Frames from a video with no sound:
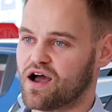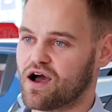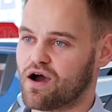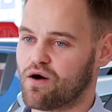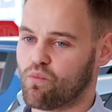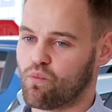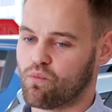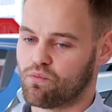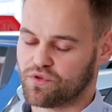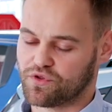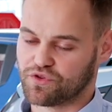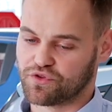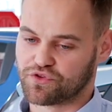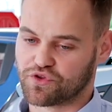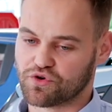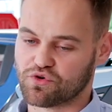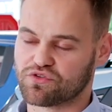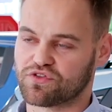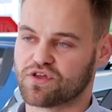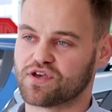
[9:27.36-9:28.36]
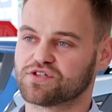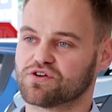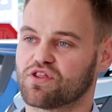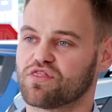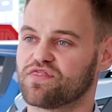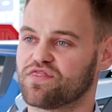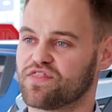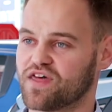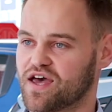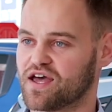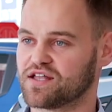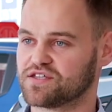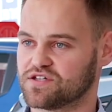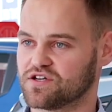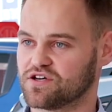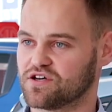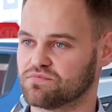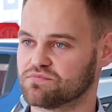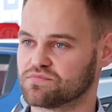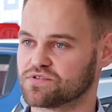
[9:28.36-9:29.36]
and do things on their
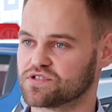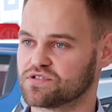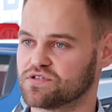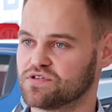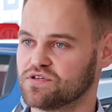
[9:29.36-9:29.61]
terms.